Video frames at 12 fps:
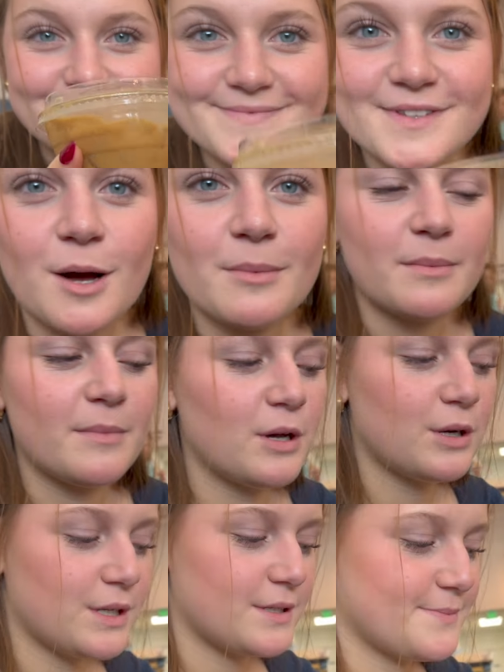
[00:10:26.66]
What do you rate
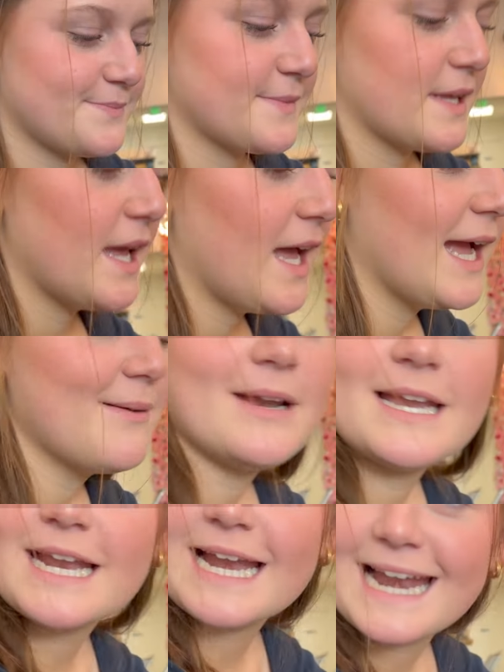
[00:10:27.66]
it? I rate
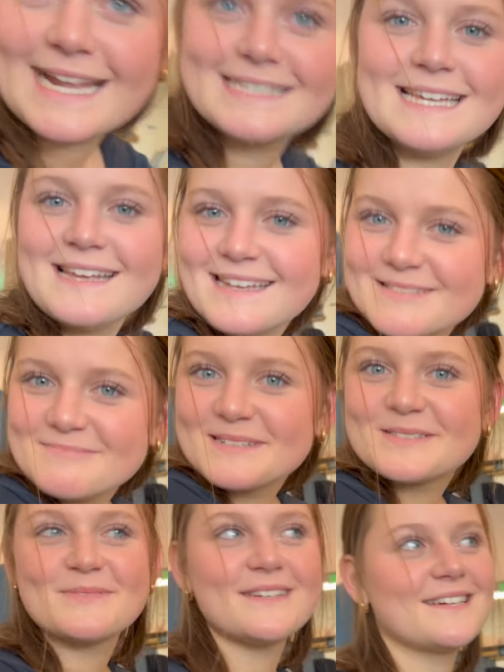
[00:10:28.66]
it 9 out of 10.
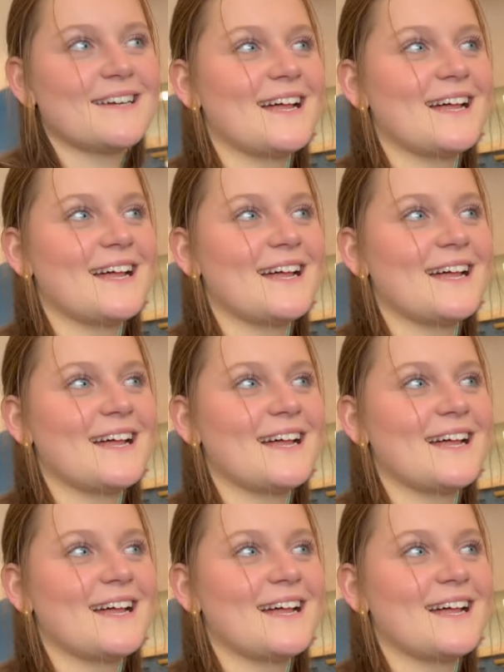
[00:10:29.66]
Really?